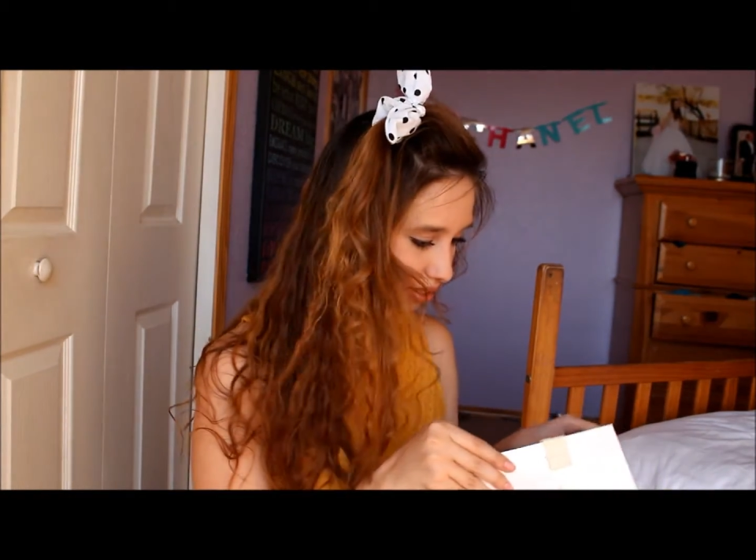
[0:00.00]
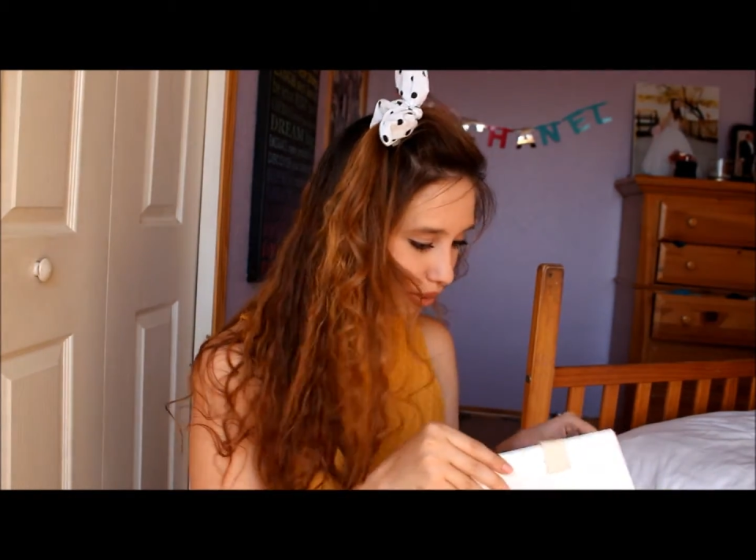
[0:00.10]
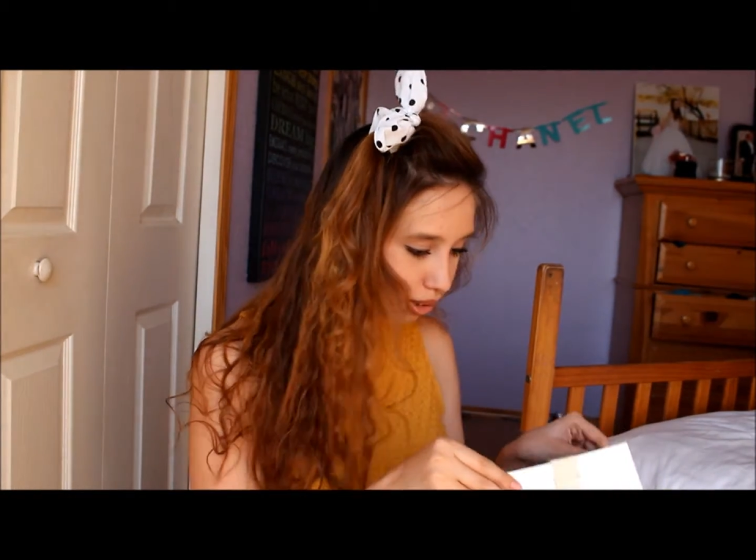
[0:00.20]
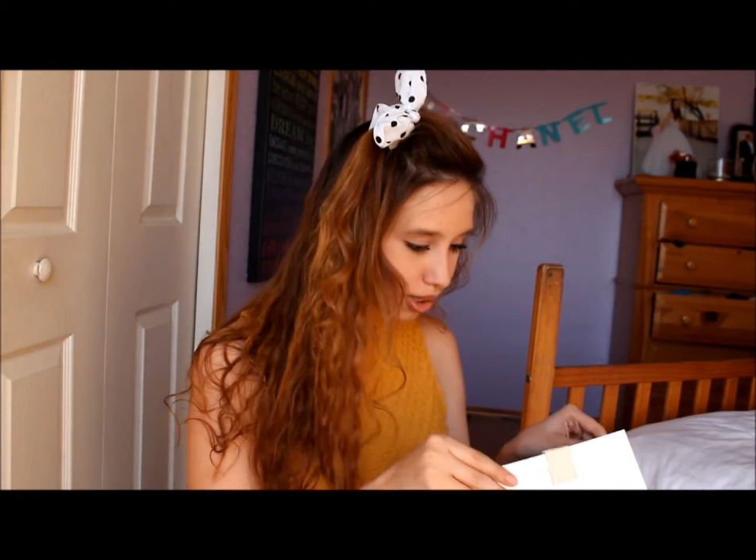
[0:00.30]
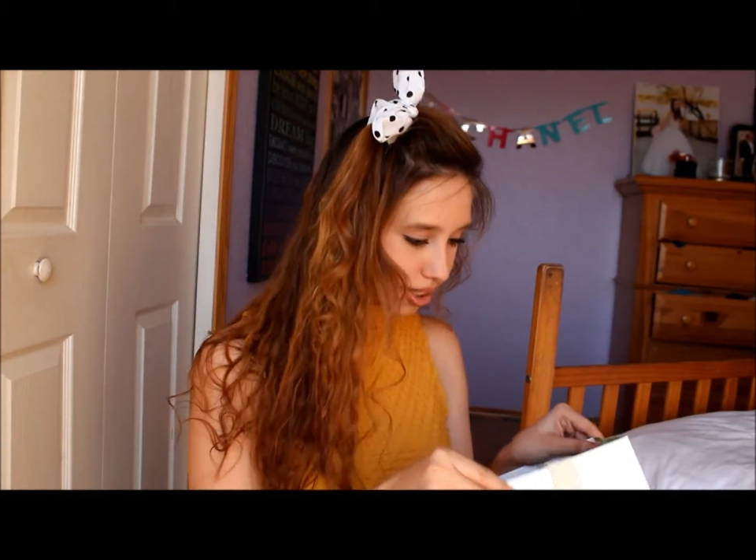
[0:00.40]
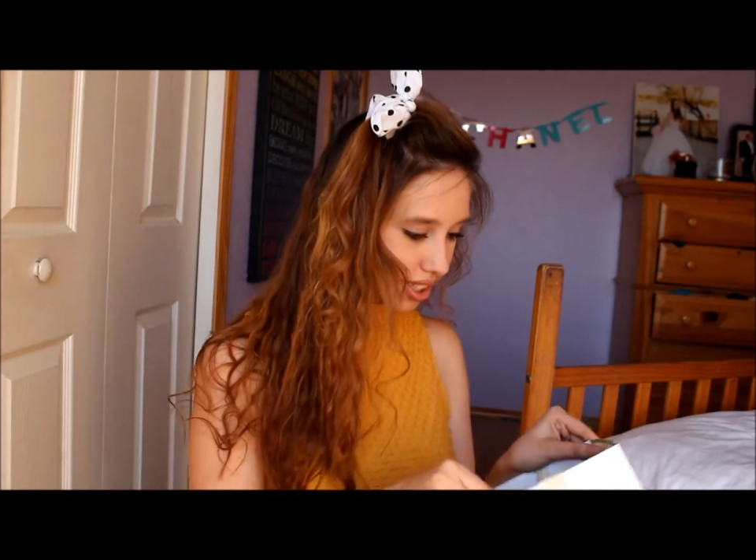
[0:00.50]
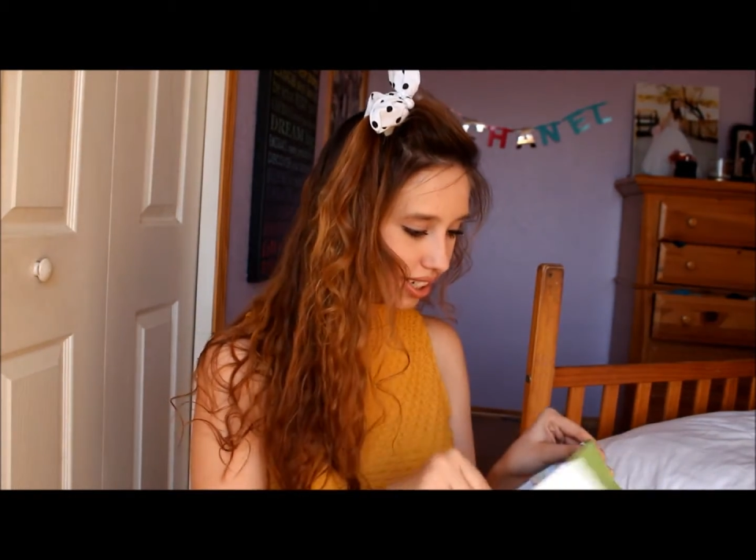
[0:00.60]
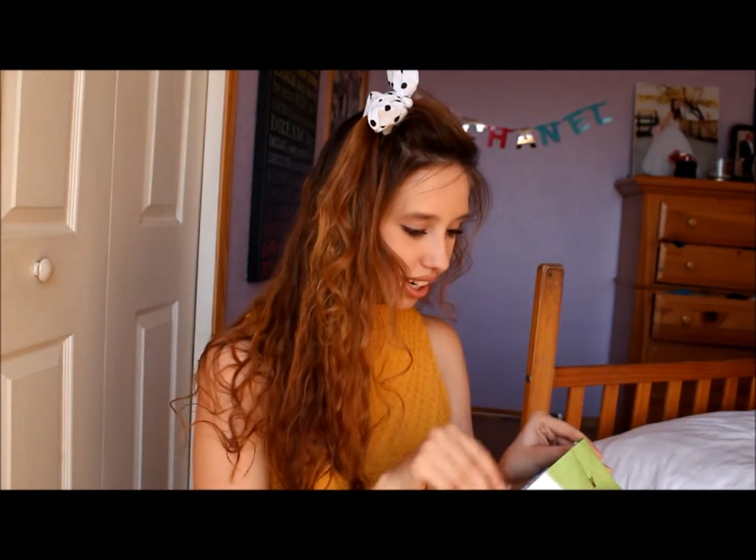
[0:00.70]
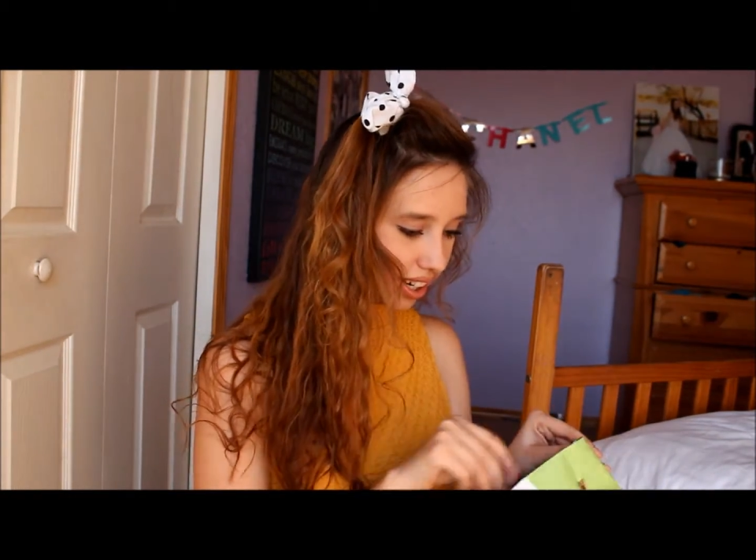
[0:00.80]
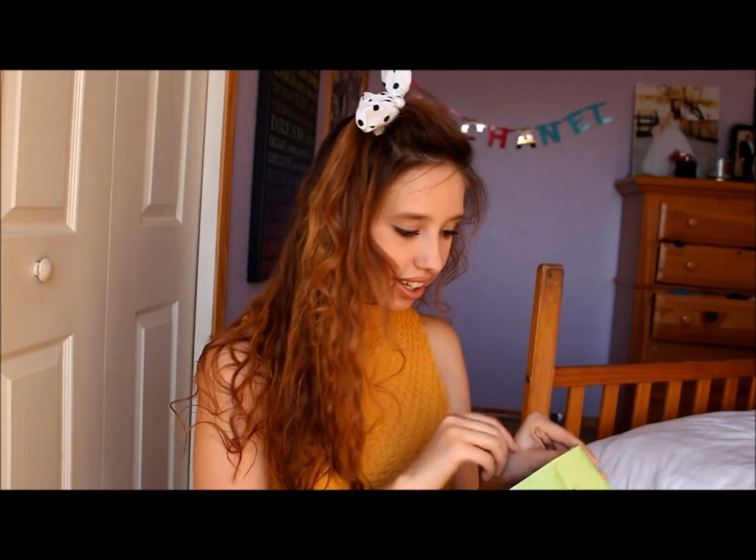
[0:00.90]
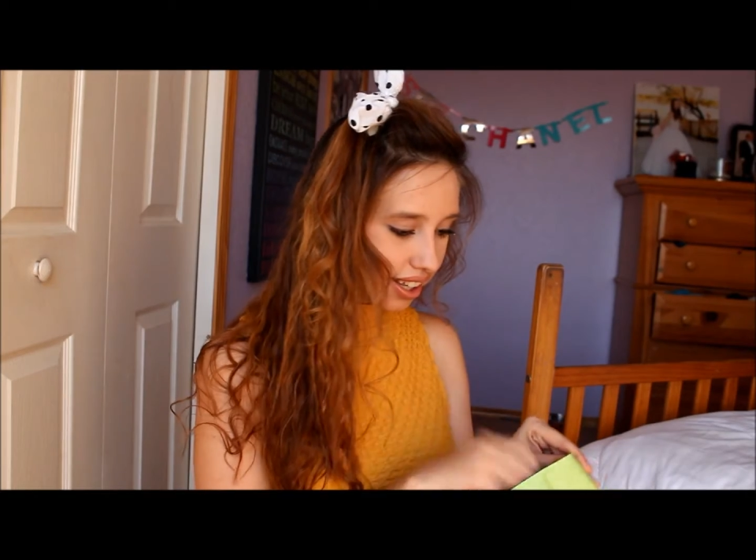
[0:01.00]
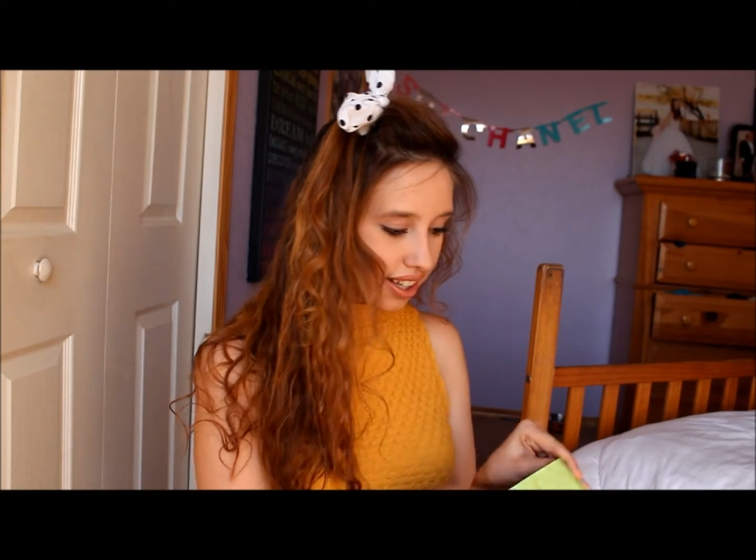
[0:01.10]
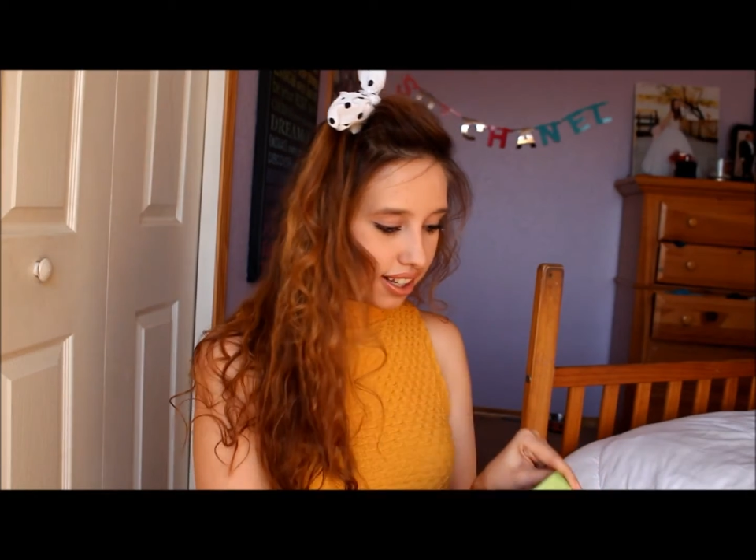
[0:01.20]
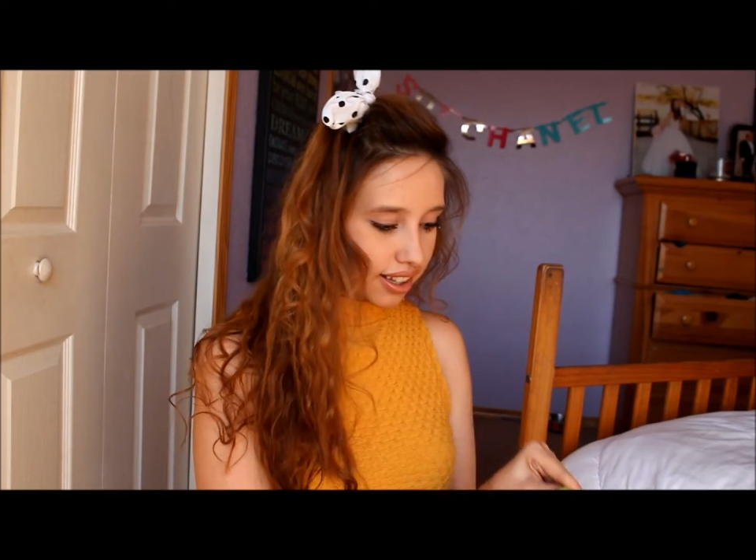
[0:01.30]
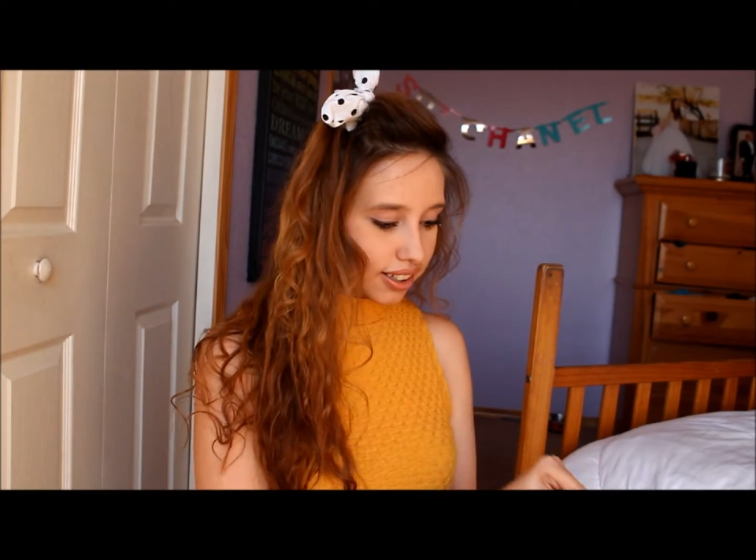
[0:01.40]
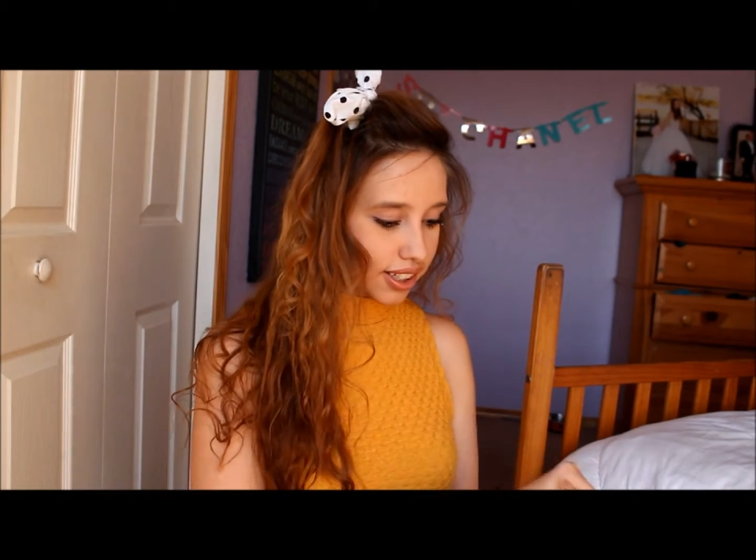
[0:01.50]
Altered State. But